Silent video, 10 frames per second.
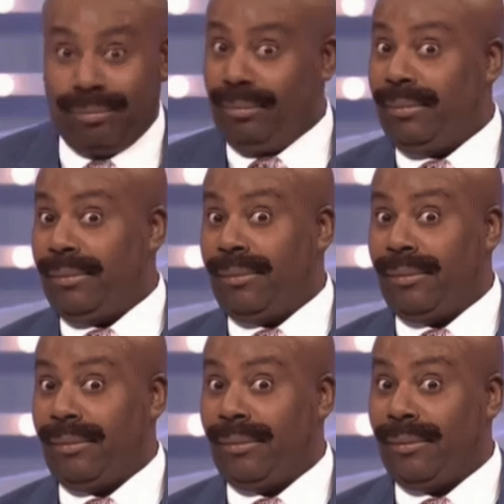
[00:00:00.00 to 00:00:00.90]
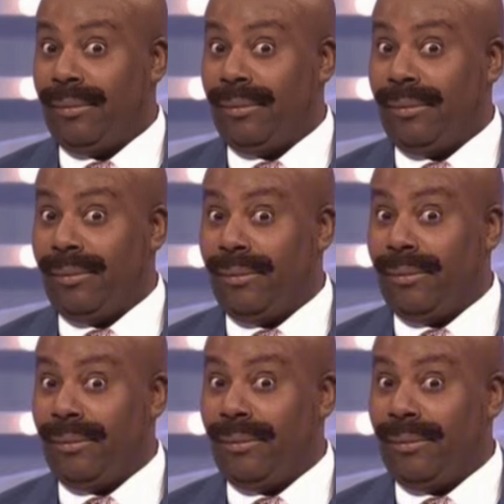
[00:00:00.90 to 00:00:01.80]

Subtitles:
Nobody speaks.